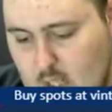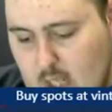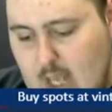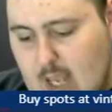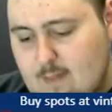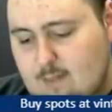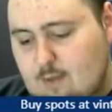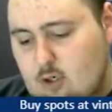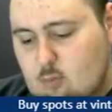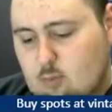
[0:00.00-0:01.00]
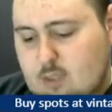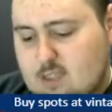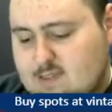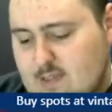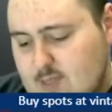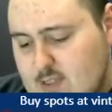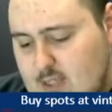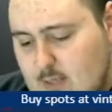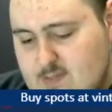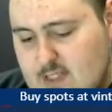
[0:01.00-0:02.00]
And third will be a 70
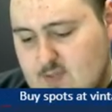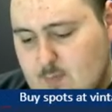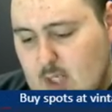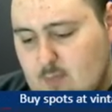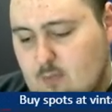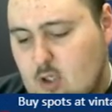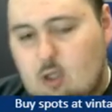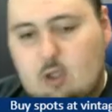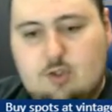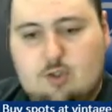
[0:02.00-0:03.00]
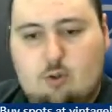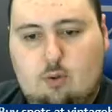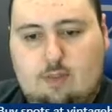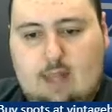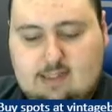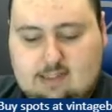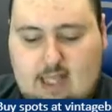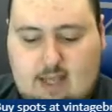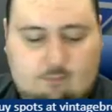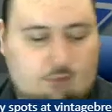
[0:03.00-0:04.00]
top set spot. So that's
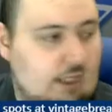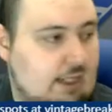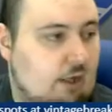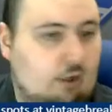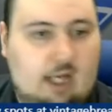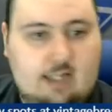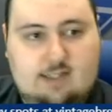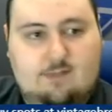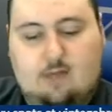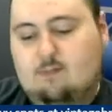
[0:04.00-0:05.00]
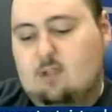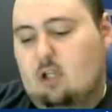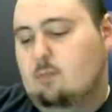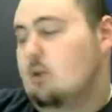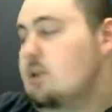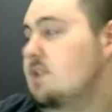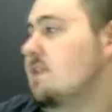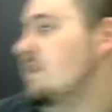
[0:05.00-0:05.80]
live right now, guys. It's a $5 bonus, 6 to